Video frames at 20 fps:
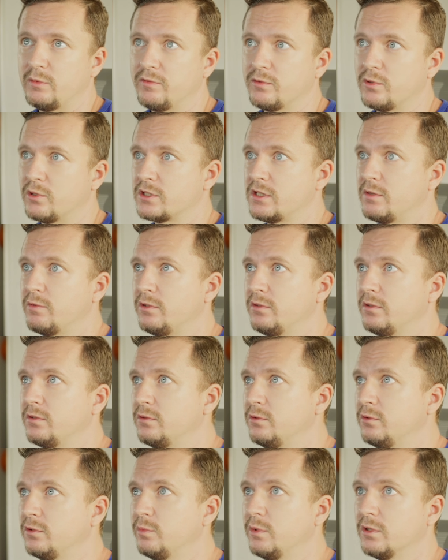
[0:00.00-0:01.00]
Of course, I will not
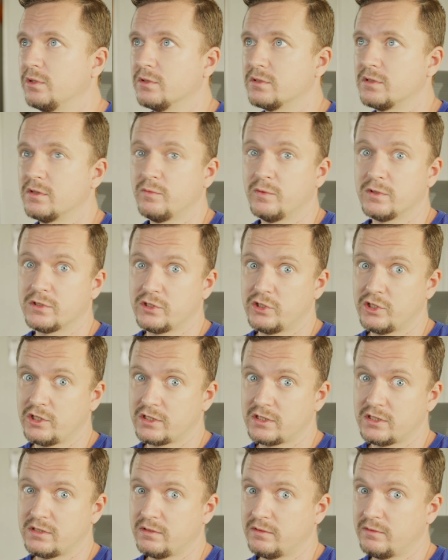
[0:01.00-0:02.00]
do it because it was
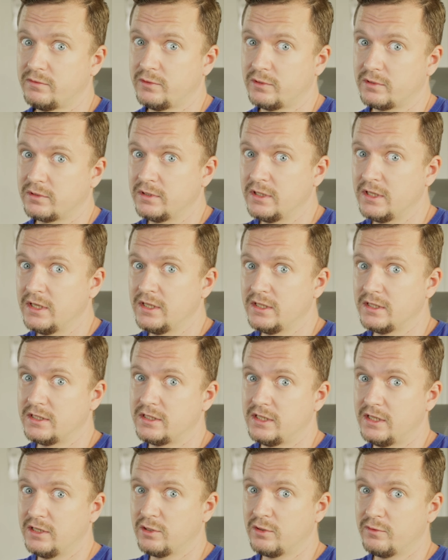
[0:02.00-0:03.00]
just for
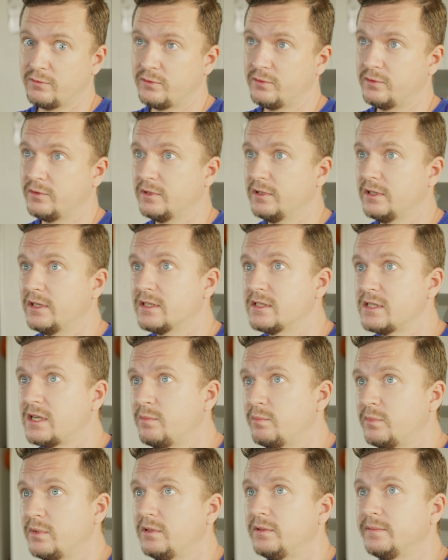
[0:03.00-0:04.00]
sake of
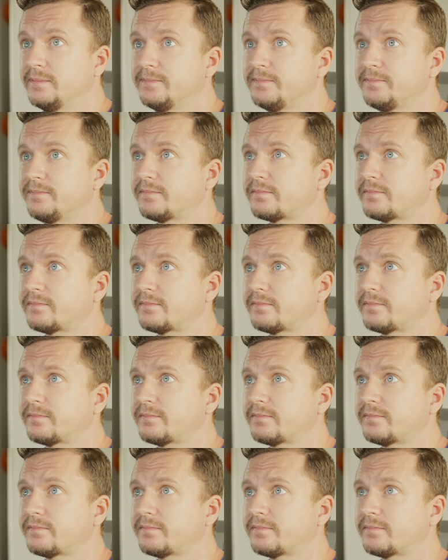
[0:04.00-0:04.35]
example.